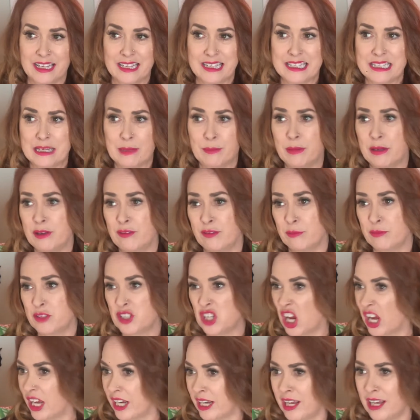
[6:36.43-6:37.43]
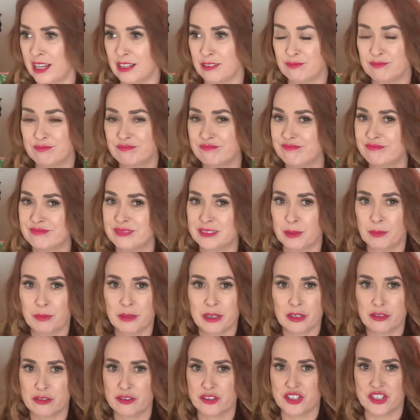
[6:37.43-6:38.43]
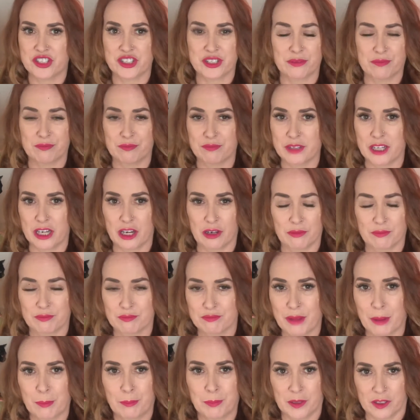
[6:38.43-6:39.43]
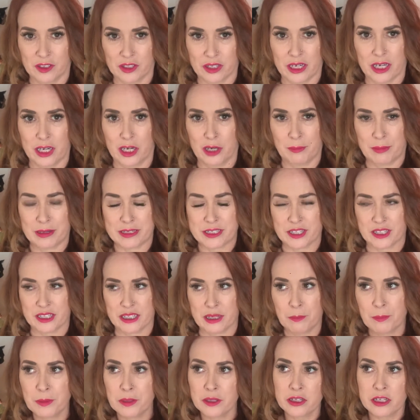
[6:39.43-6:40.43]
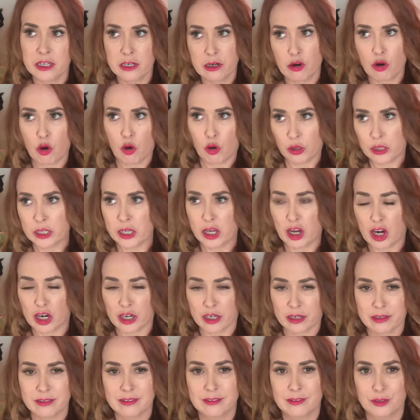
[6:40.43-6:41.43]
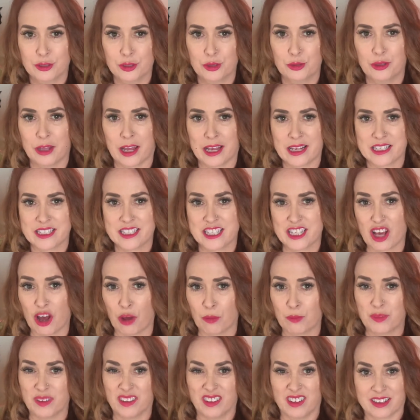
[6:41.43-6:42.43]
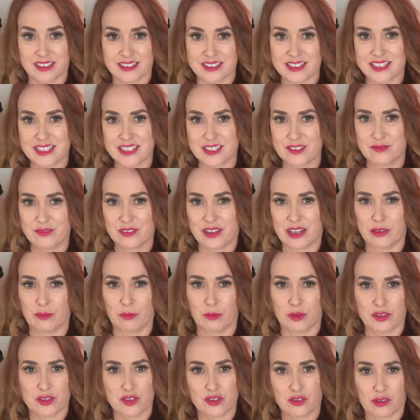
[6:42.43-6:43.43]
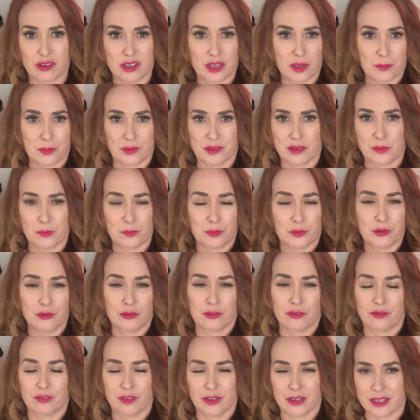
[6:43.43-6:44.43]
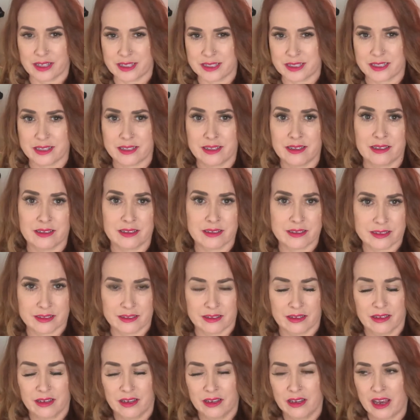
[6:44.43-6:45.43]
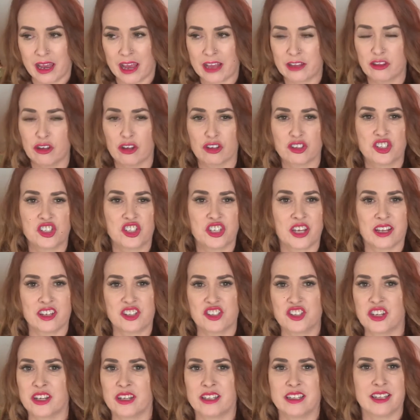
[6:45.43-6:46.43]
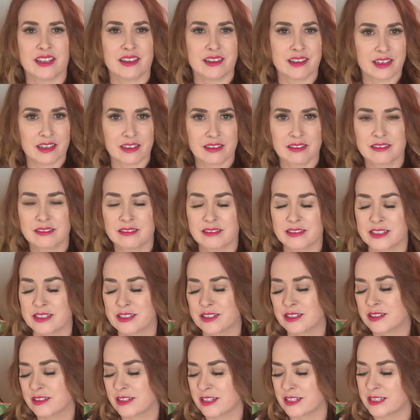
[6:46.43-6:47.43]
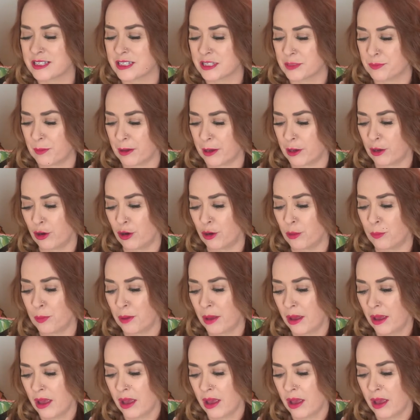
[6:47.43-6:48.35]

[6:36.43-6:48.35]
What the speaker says: Somebody from China, somebody who's just a billionaire, basically a billionaire oligarch who likes the opulence and wants to keep it beautiful as it is and not change anything. This is my hope.